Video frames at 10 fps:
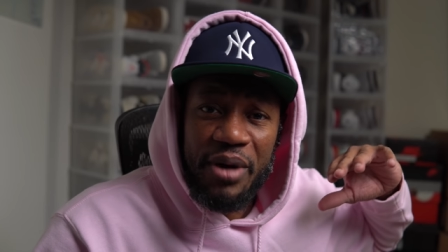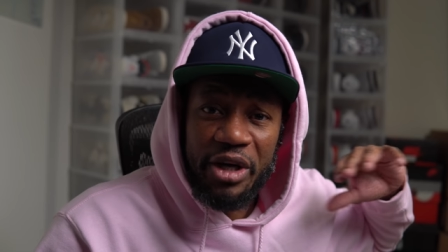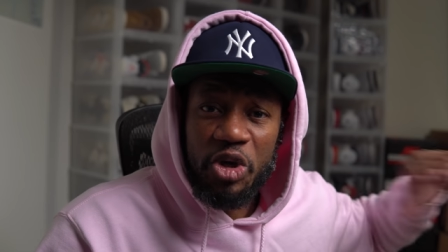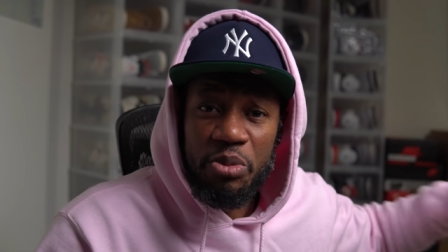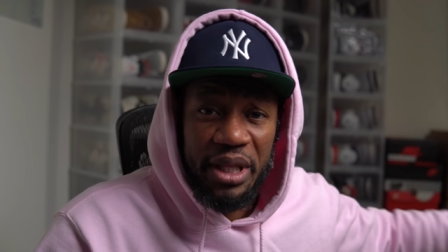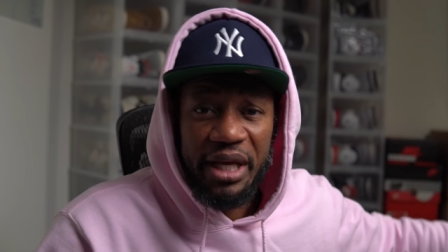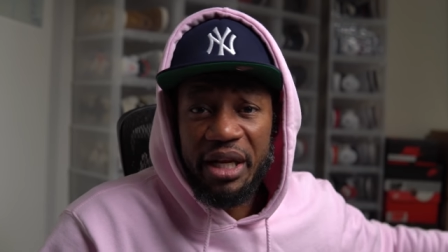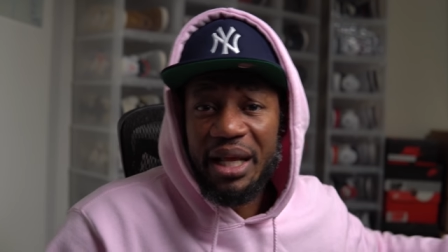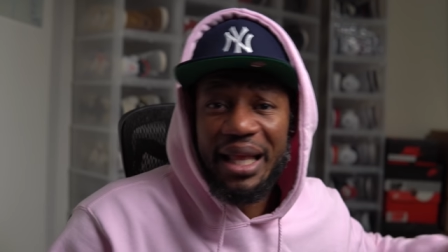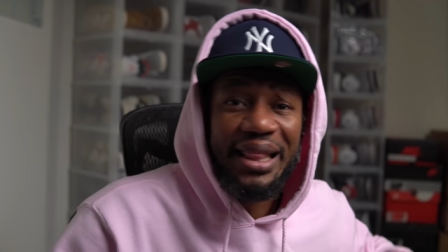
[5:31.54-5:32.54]

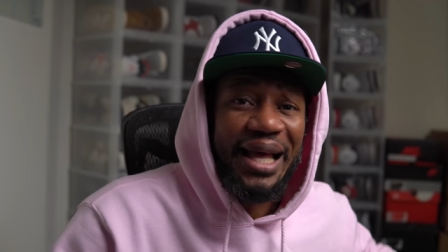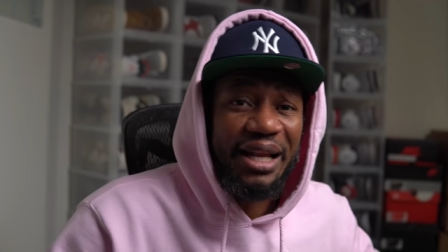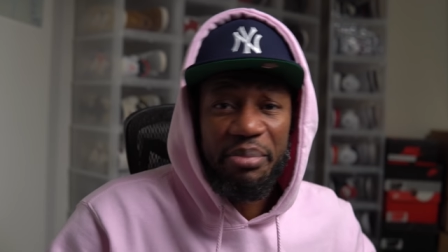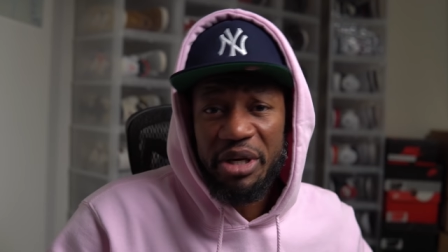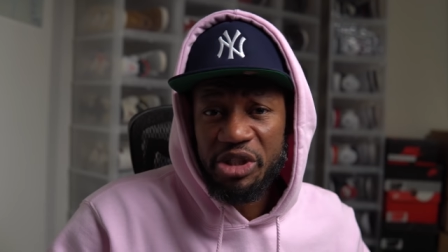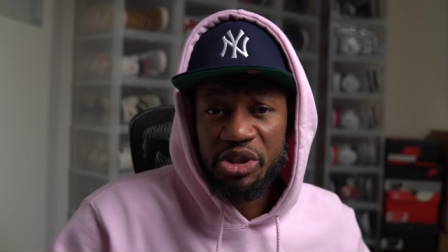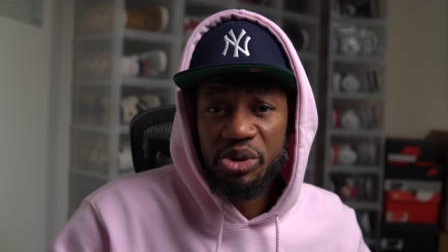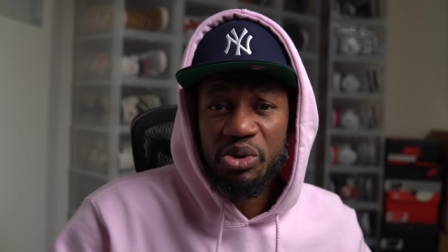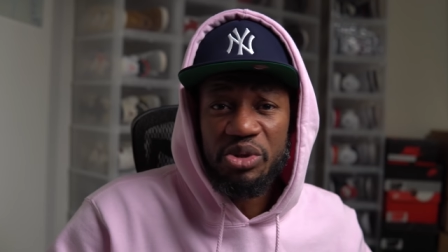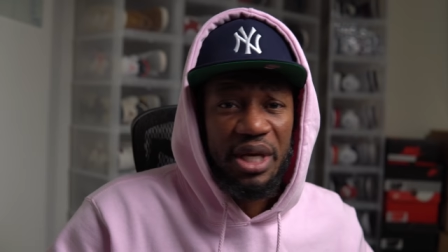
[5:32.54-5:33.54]
accumulated a lot of pair of
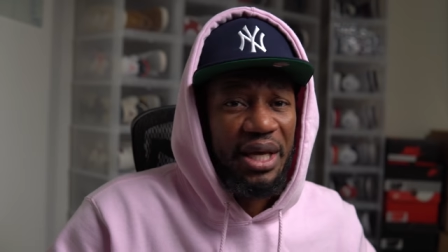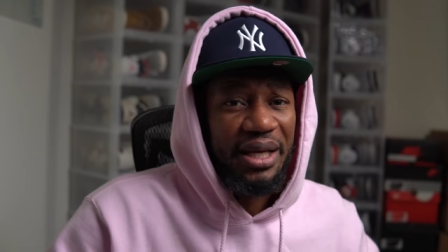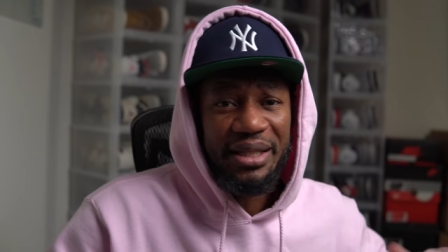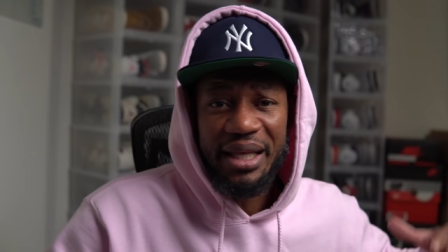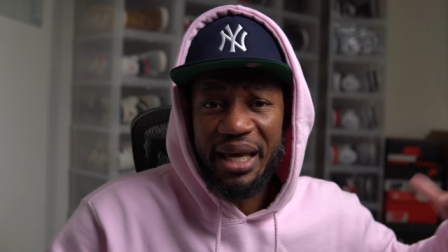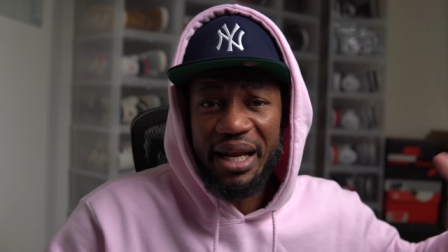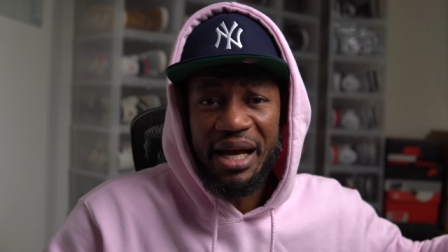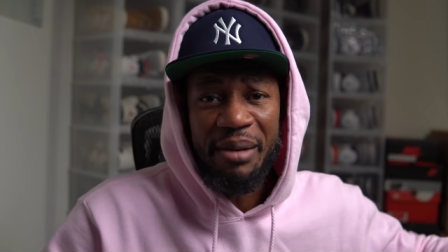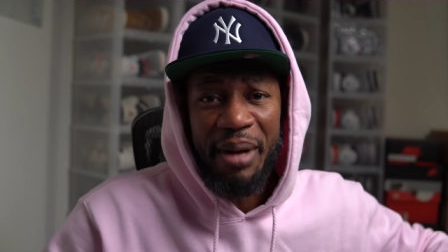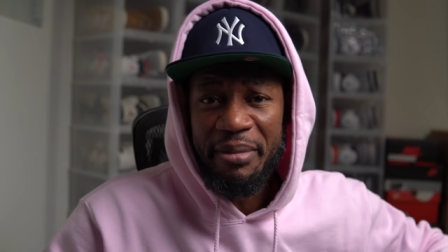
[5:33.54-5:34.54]
shoes that
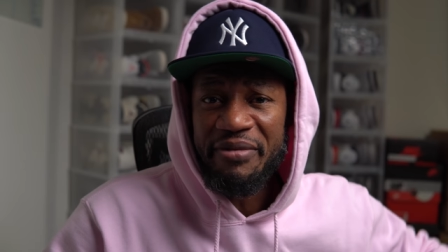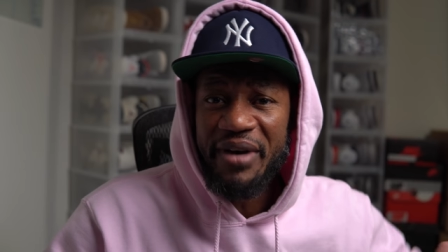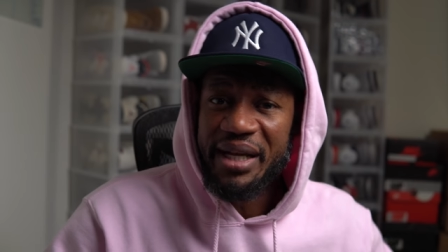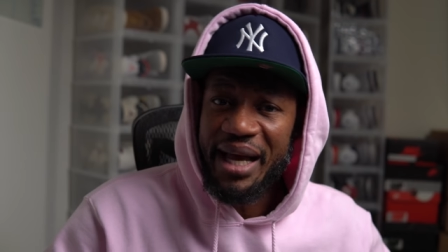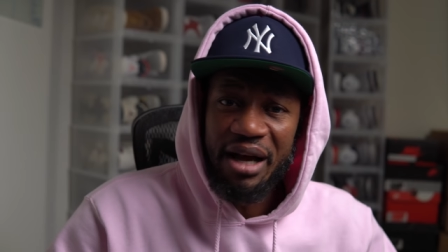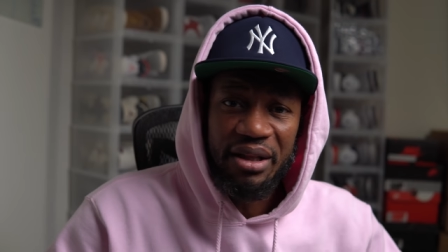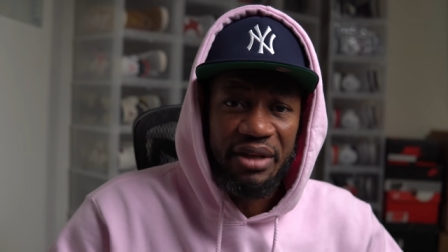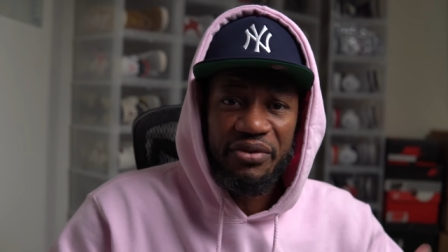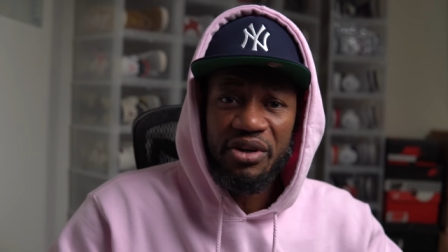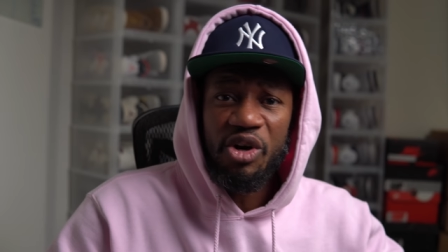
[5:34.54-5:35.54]
I've been finding an
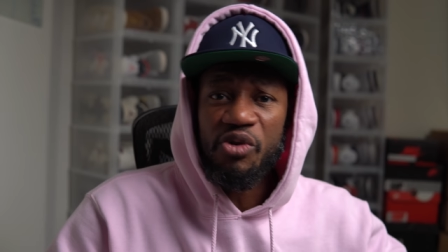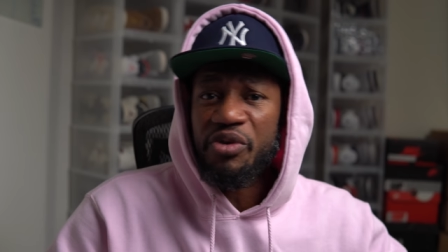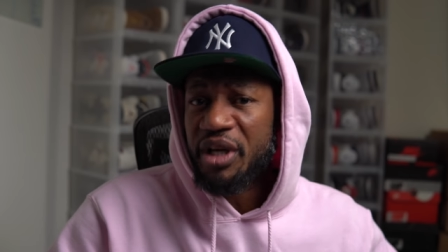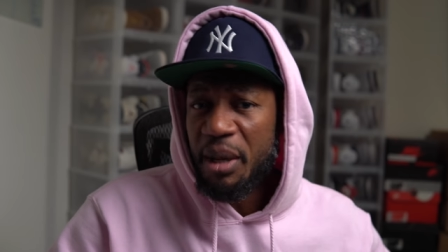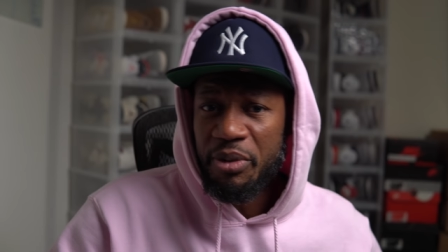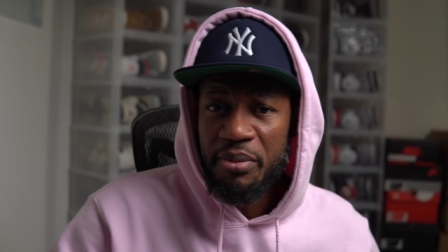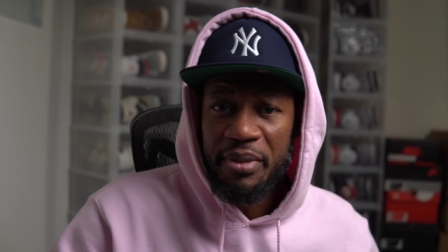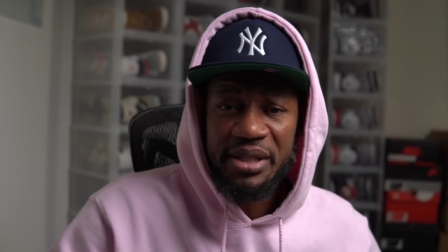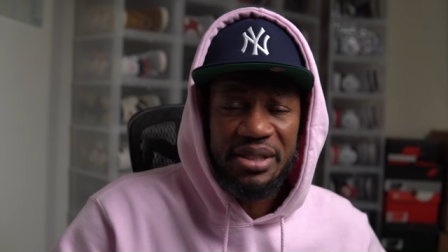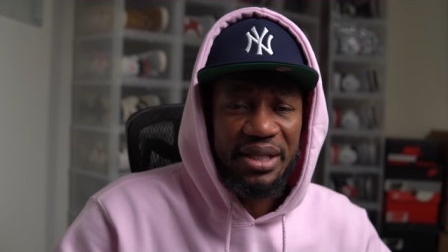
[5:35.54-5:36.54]
outlet for over a couple of
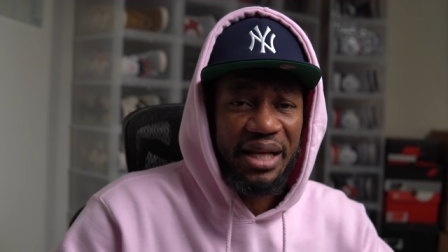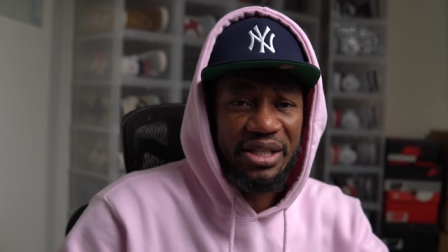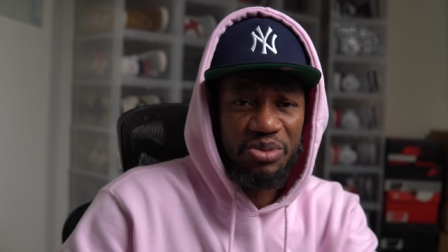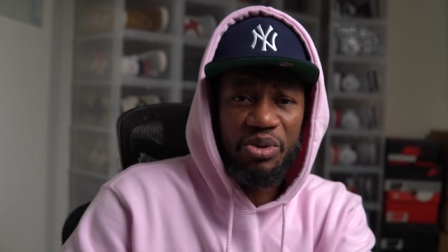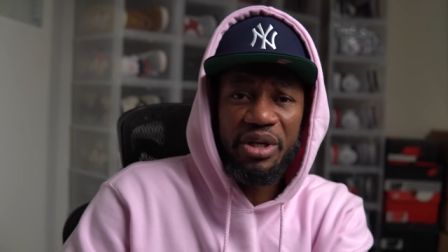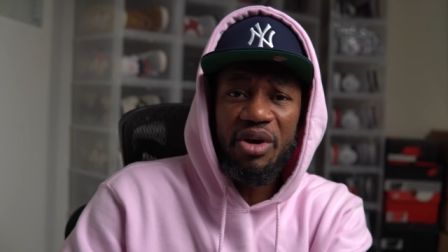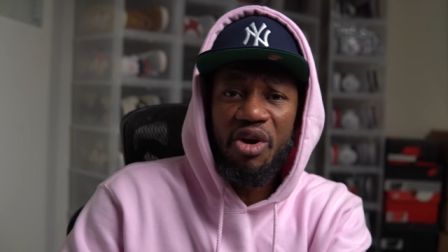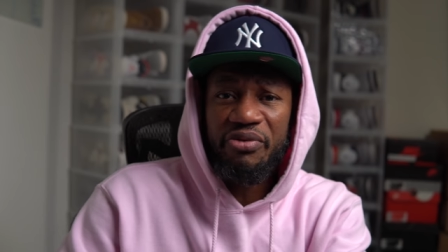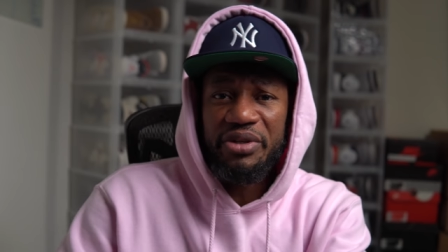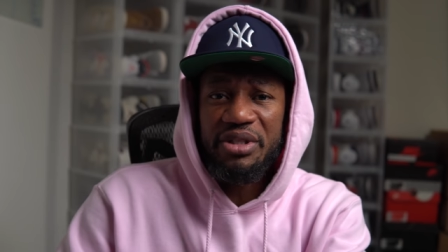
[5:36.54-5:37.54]
months, and I just want to
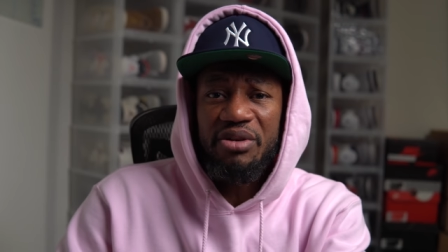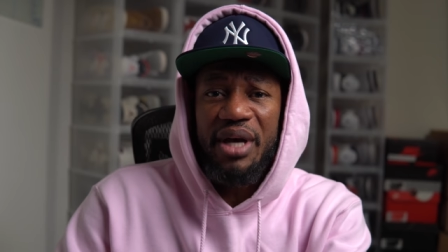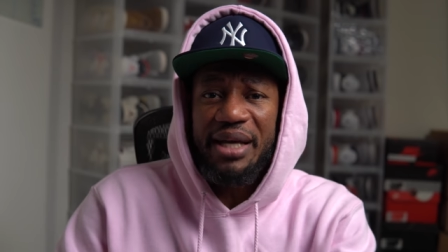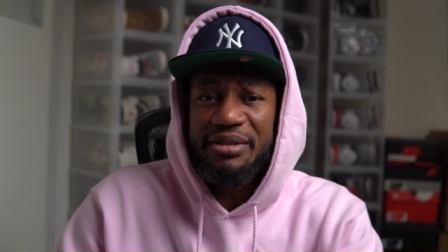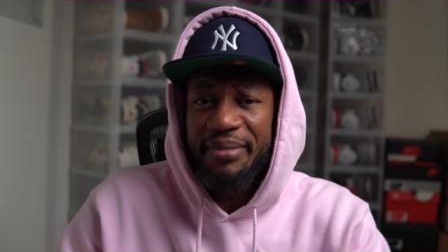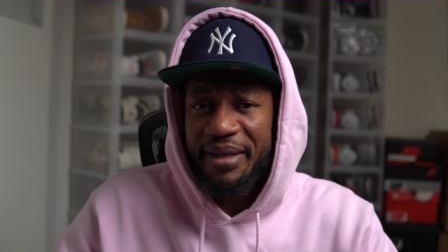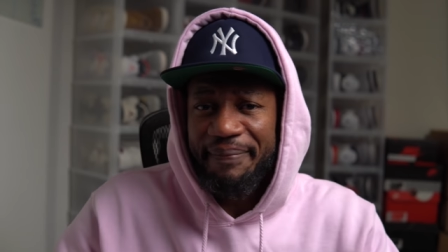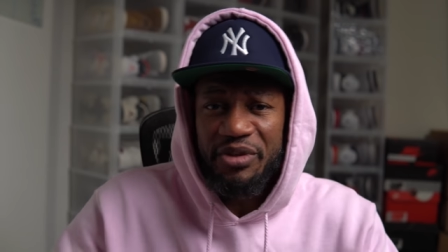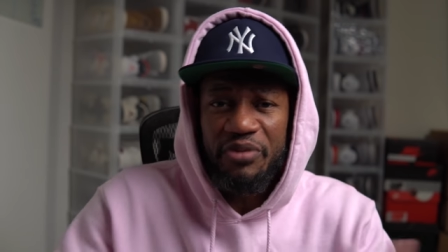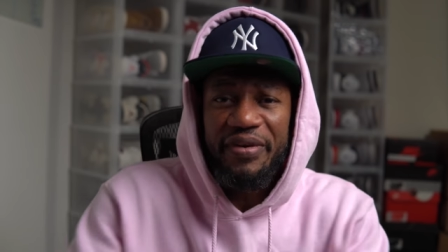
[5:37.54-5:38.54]
offer it to you guys, man.
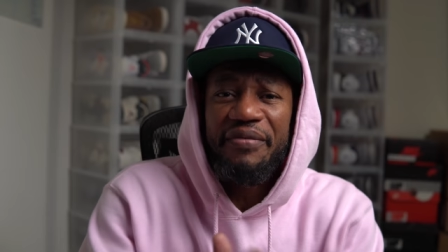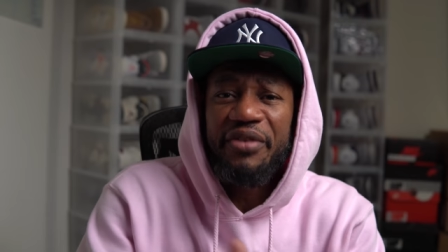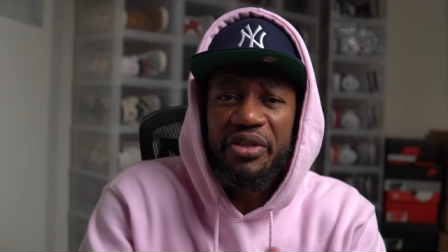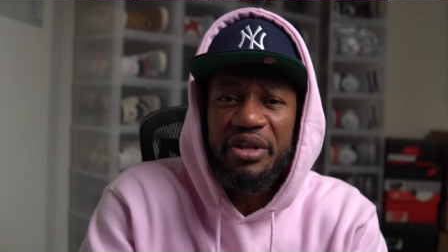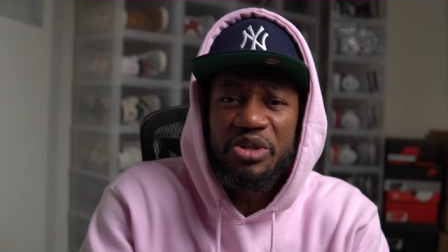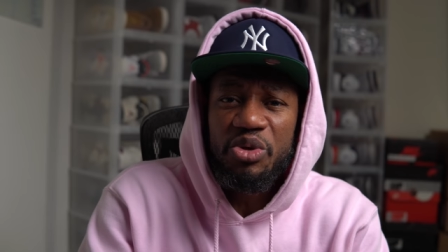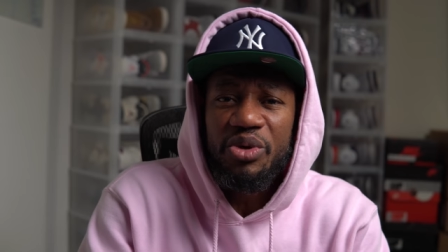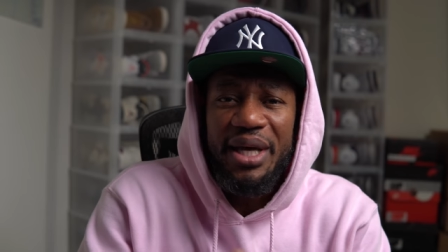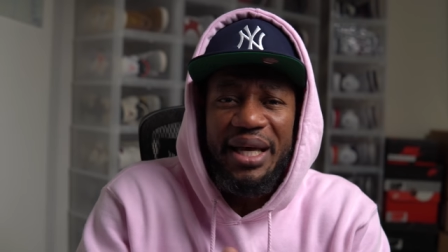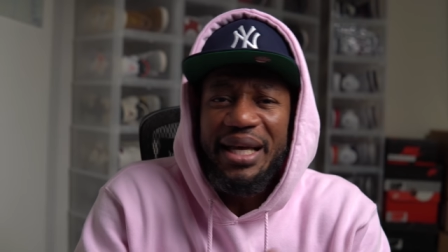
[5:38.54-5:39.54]
So without further
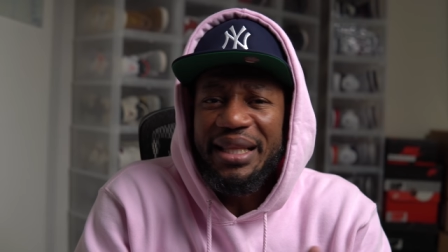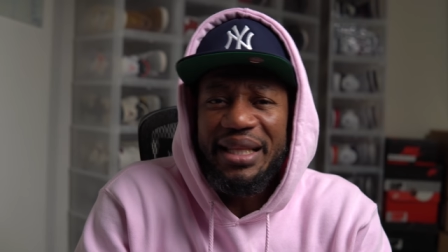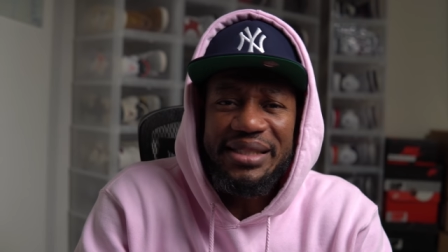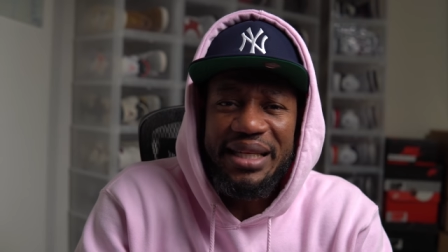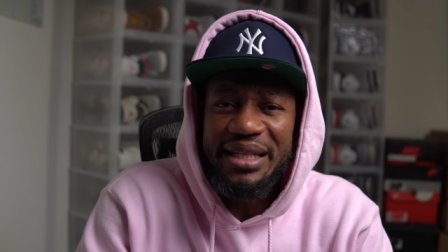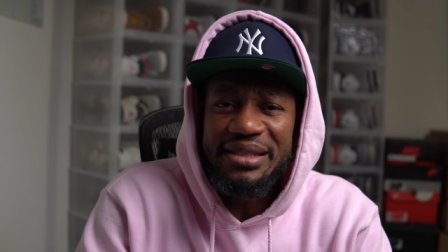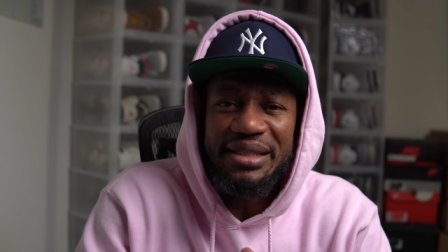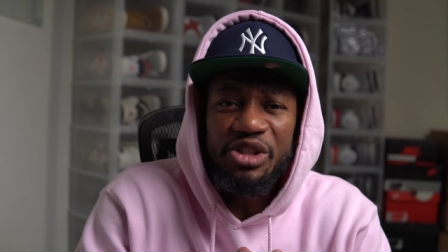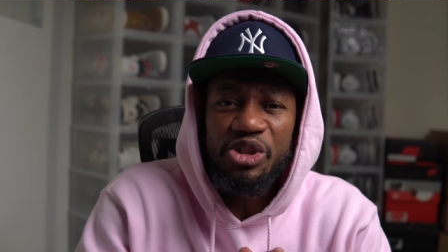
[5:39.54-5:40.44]
ado, let's get into these